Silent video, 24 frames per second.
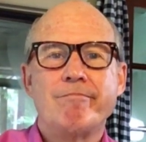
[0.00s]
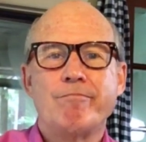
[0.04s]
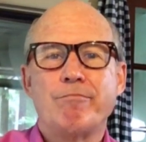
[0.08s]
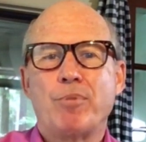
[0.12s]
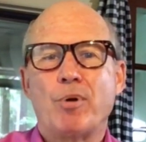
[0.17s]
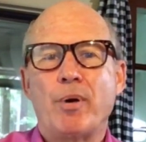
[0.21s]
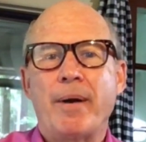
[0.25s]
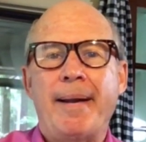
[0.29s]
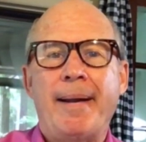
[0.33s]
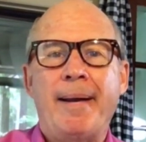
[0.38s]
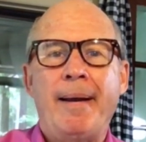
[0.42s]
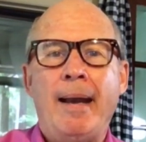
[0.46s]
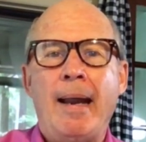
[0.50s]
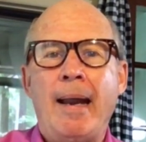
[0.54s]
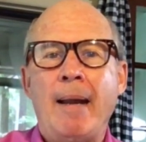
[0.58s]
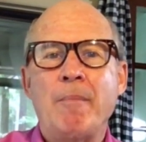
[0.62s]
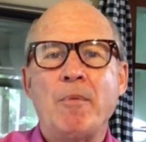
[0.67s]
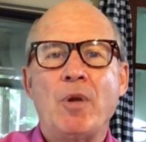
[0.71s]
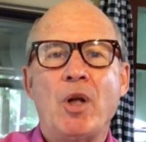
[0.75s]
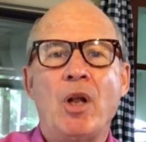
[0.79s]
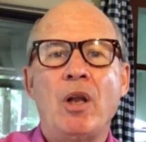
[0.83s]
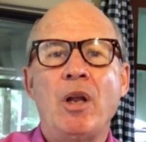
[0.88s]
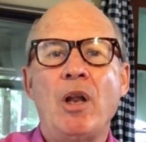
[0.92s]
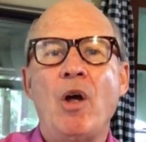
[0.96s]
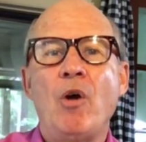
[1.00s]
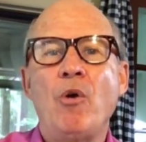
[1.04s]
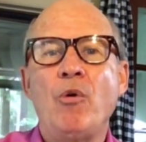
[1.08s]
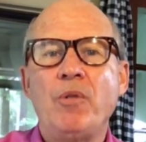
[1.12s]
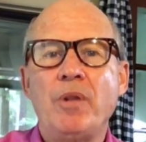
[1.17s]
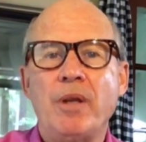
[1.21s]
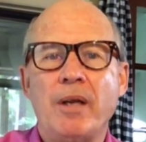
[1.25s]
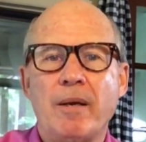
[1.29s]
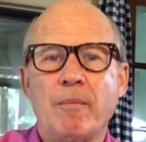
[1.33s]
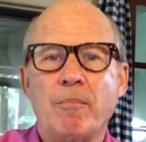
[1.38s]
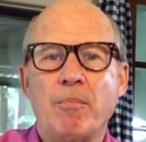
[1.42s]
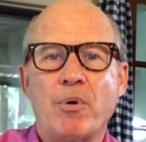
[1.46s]
brand name
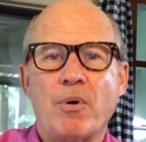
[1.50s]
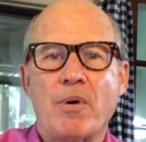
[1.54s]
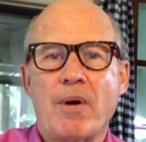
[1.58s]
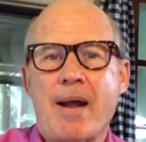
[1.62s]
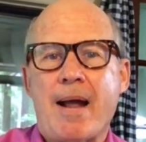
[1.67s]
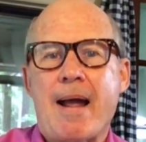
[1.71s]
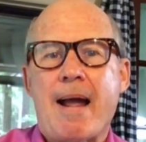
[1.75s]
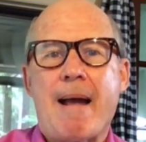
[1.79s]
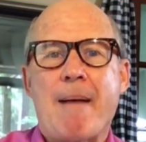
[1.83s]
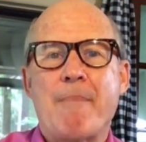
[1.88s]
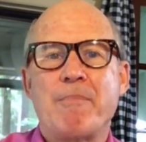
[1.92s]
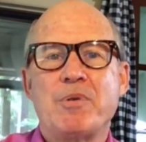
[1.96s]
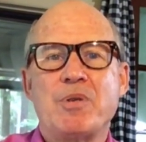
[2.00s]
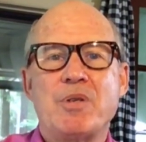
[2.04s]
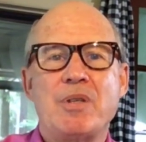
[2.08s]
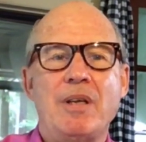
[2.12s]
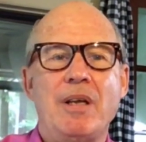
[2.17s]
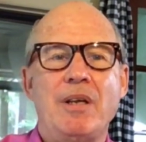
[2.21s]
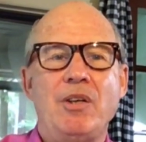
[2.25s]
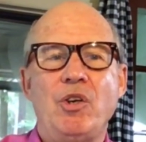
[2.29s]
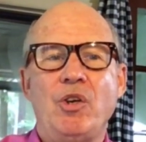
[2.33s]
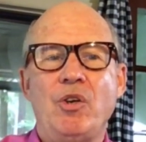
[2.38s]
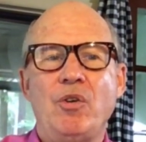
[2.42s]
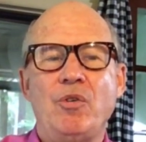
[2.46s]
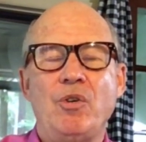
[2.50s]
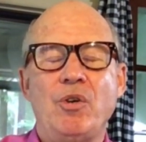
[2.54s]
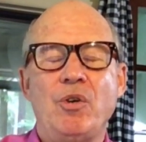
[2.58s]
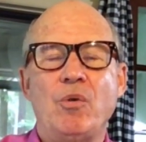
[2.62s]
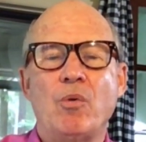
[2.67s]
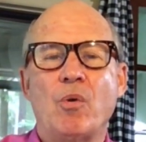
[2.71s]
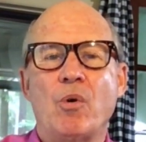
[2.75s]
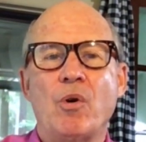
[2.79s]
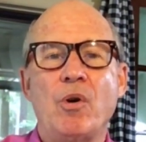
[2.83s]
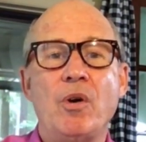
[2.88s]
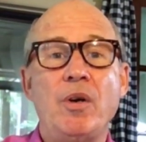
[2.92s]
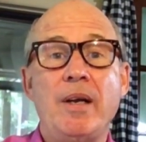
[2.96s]
clothing perhaps than you
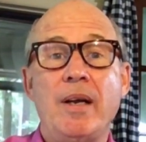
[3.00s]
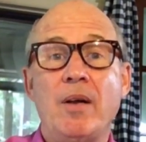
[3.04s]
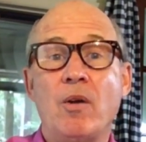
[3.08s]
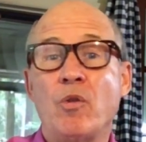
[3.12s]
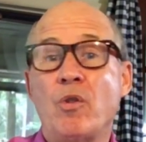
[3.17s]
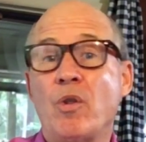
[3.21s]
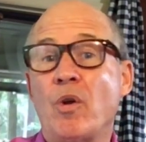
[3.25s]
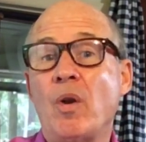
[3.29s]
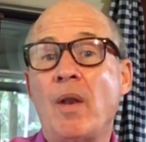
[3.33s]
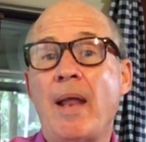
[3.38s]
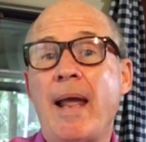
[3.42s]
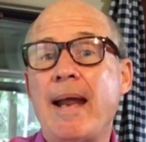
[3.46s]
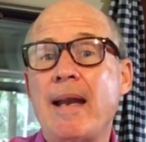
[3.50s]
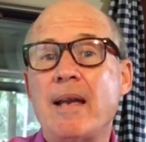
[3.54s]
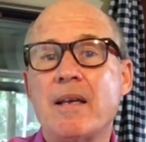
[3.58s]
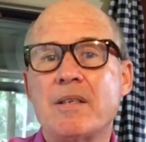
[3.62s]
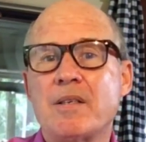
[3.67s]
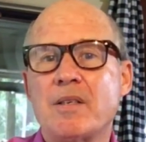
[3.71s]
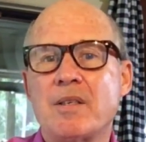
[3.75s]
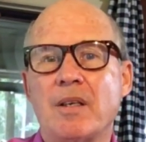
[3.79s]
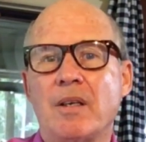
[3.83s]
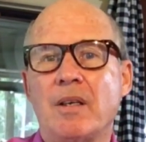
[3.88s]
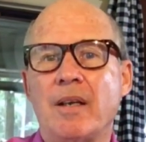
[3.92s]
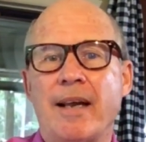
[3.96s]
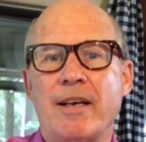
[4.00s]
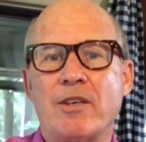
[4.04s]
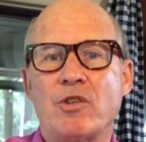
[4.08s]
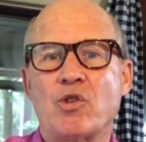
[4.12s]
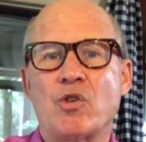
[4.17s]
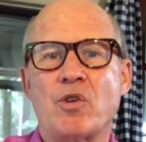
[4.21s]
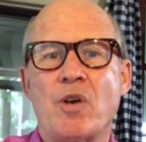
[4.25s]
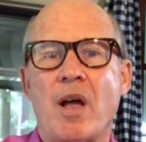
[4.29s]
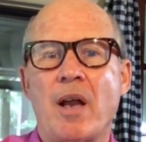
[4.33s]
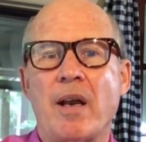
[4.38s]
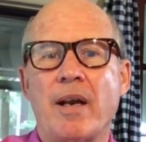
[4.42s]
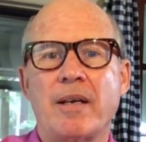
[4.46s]
do, or you know, the latest
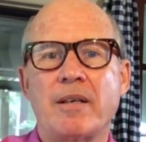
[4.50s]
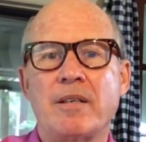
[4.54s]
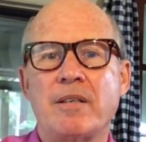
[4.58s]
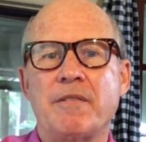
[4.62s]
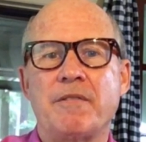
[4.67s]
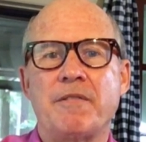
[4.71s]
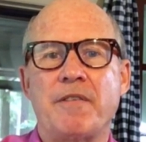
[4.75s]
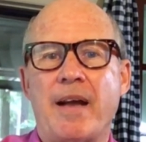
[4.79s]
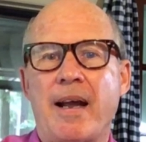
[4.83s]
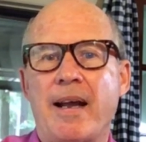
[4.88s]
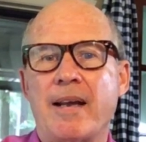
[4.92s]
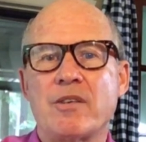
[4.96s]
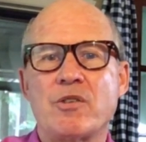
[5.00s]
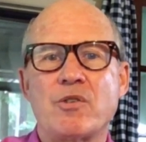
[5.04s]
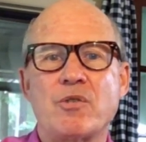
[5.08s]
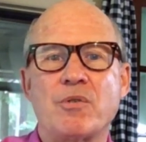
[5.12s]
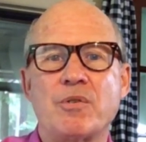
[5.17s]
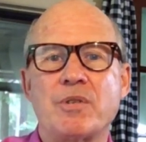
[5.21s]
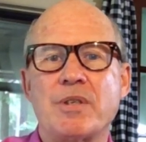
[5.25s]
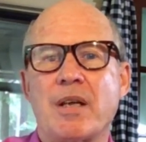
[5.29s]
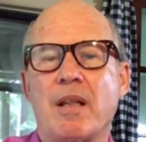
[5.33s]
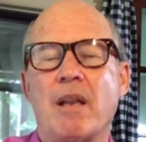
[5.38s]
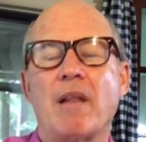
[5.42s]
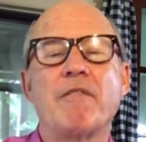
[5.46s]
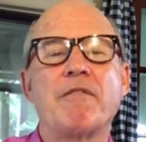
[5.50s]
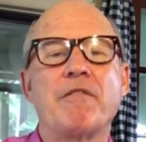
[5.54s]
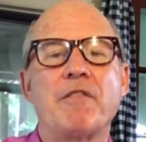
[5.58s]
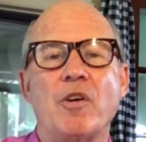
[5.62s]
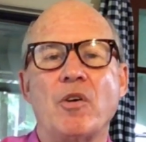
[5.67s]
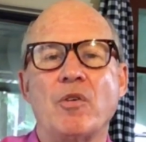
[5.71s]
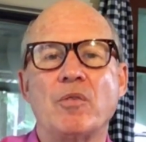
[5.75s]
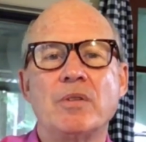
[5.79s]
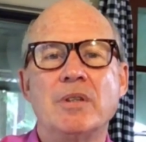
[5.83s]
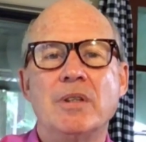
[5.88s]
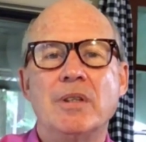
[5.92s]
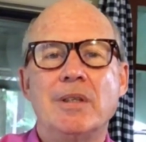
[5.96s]
electronic device or
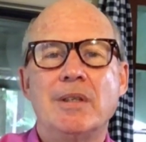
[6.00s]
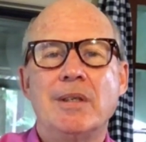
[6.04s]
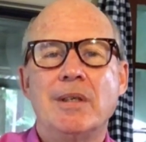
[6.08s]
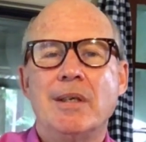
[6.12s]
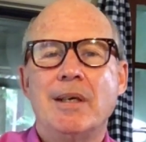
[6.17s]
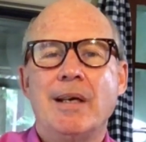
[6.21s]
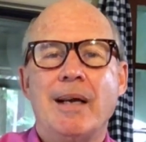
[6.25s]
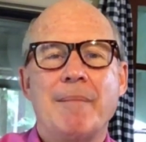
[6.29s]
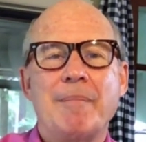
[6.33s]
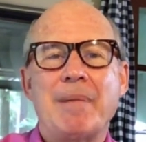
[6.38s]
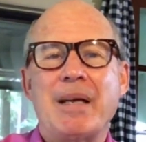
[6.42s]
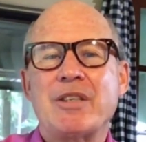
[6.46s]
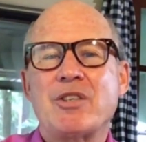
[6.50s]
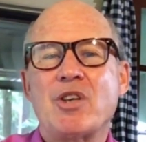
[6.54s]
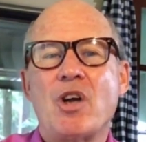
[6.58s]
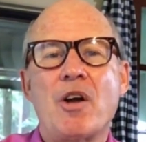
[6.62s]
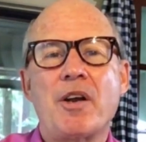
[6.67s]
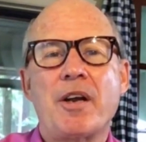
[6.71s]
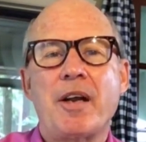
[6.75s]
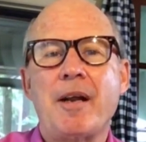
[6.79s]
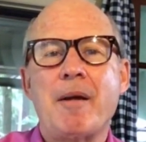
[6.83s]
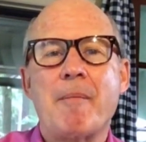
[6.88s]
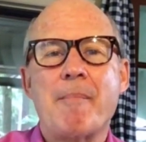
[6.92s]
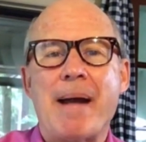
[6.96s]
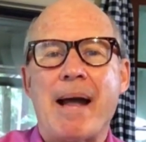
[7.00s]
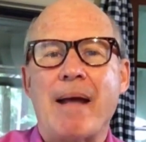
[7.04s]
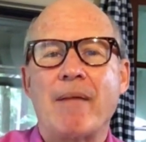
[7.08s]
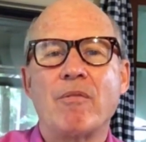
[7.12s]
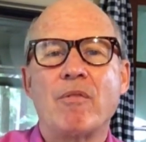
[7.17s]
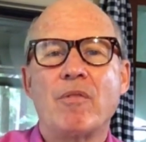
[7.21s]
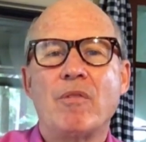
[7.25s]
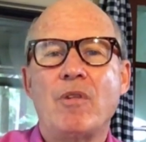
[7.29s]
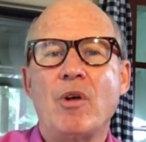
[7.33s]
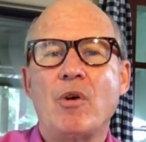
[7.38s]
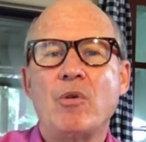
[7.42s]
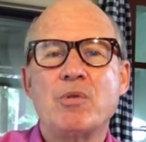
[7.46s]
telephone. I'm not talking
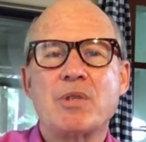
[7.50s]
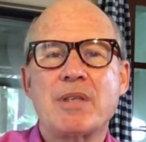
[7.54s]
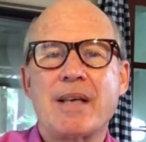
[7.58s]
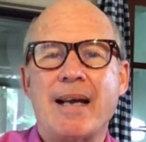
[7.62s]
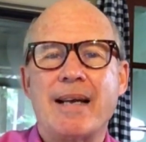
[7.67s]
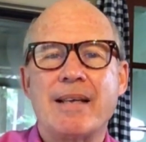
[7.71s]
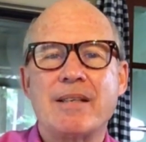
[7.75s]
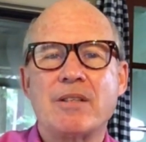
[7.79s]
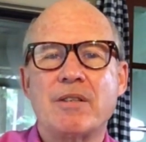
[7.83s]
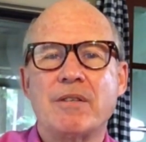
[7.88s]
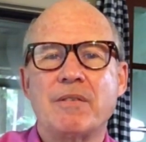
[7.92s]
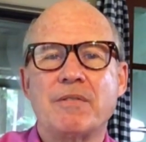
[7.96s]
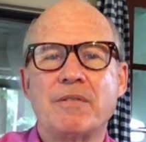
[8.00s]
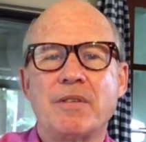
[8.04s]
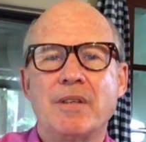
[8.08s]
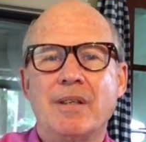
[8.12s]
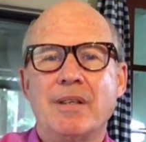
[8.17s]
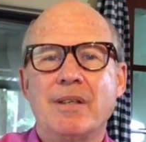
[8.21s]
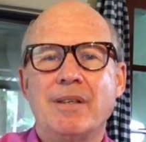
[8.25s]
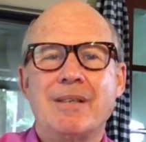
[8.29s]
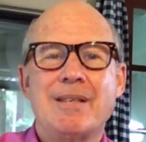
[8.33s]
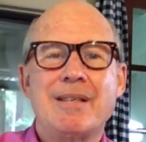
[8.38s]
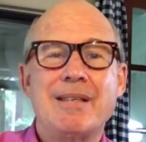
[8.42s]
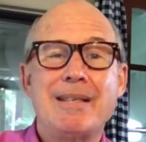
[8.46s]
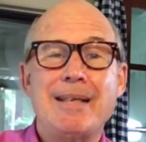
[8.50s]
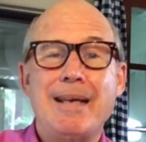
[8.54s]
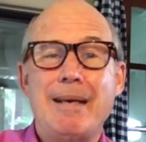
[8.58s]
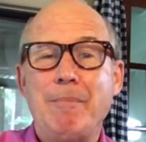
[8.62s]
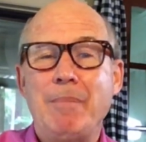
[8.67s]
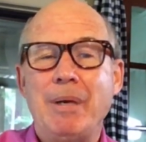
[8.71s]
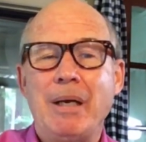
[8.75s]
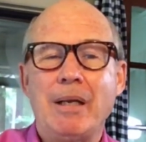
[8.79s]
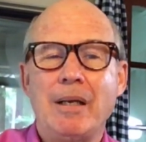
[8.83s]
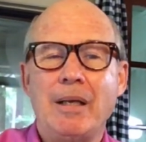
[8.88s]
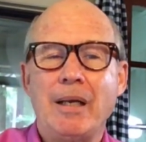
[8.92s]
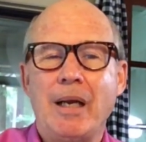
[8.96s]
about those kinds of
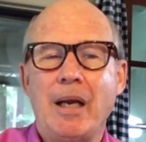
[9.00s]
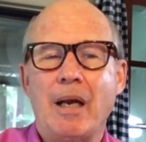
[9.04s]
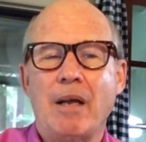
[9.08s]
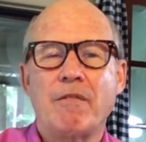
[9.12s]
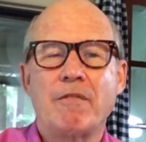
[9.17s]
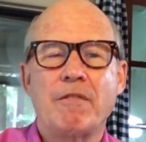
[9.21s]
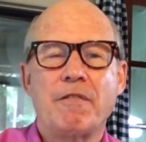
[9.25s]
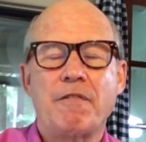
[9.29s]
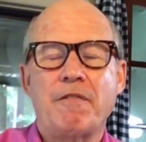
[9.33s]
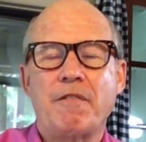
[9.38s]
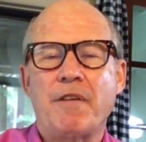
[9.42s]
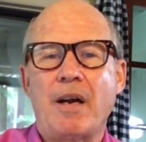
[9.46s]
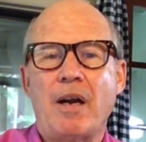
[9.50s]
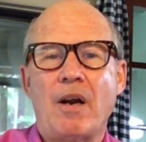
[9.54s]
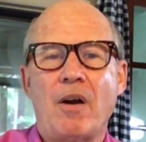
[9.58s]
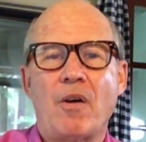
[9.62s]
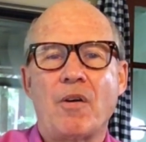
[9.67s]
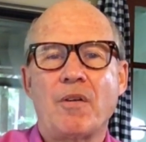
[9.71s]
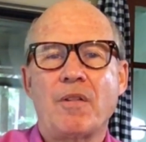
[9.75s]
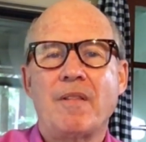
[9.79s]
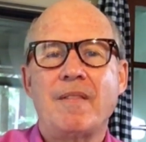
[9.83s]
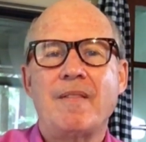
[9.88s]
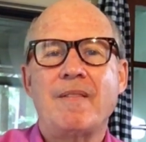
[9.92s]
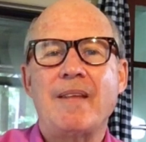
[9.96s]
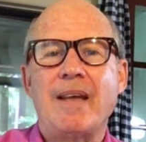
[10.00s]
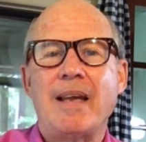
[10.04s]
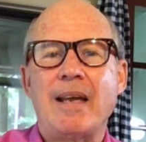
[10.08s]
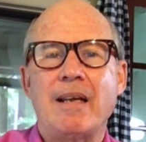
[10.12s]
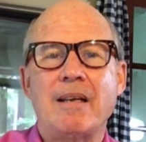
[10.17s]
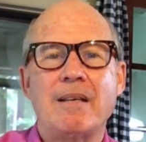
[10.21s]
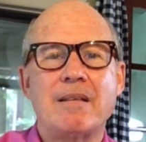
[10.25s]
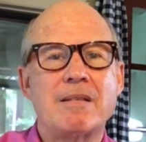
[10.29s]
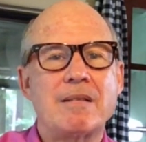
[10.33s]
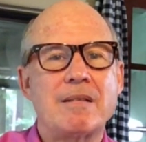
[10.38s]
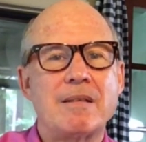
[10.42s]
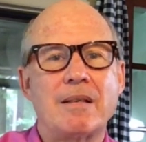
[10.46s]
seemingly unfair
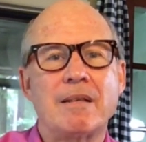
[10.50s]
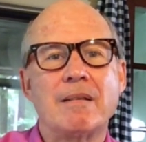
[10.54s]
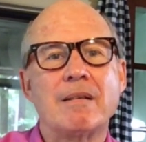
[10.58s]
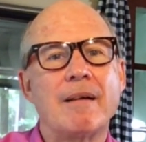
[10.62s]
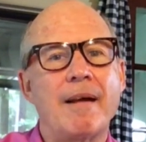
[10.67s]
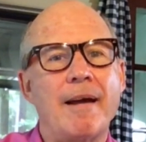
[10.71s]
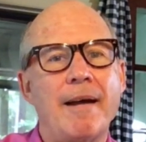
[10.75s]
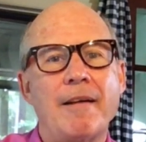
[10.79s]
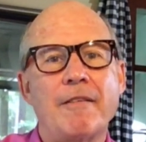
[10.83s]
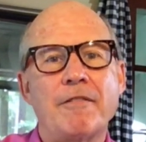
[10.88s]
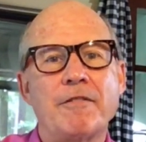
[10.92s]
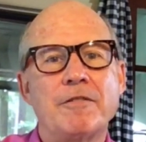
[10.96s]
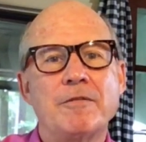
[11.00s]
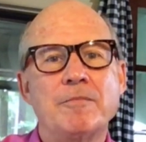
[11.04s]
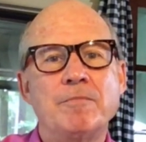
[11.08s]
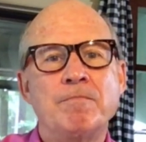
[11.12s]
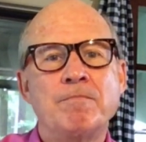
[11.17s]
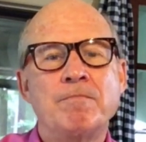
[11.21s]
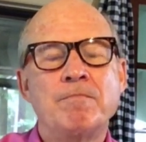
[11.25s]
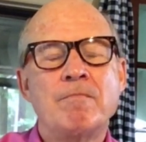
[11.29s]
things in life.